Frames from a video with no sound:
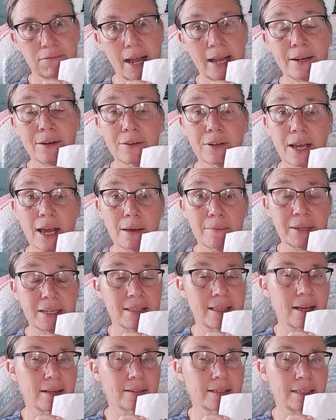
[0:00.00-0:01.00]
don't know how many
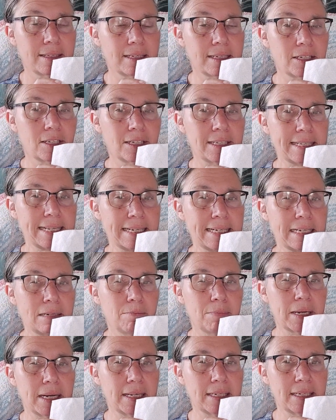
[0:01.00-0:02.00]
thousand stitches I did,
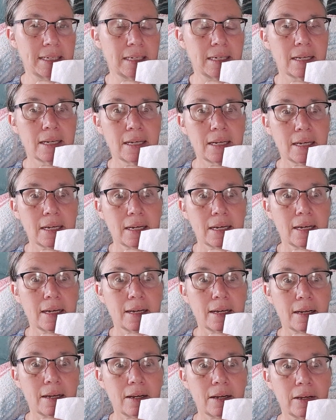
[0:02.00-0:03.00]
but I did
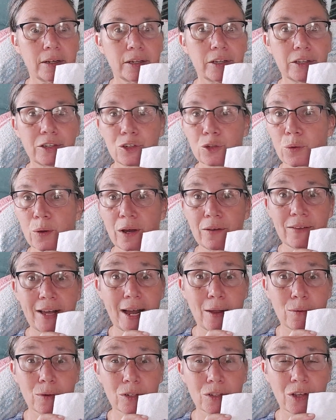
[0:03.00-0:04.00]
a good 12
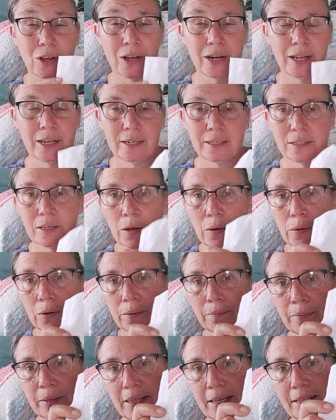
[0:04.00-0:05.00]
hours on it. So,
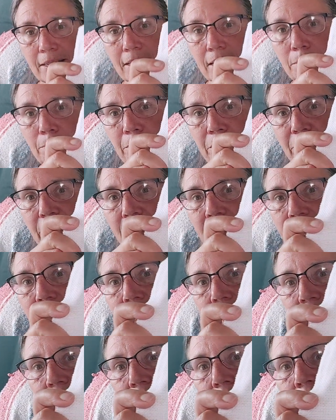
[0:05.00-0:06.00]
but this is birthday
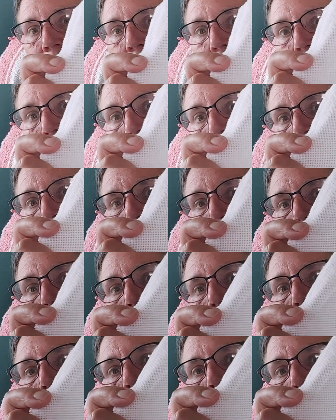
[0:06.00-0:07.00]
cake. All
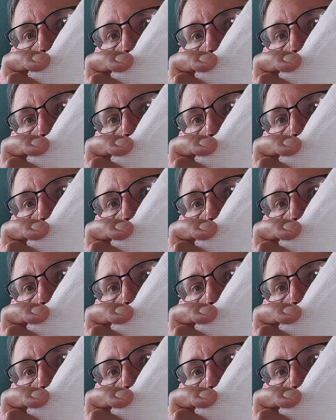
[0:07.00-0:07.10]
those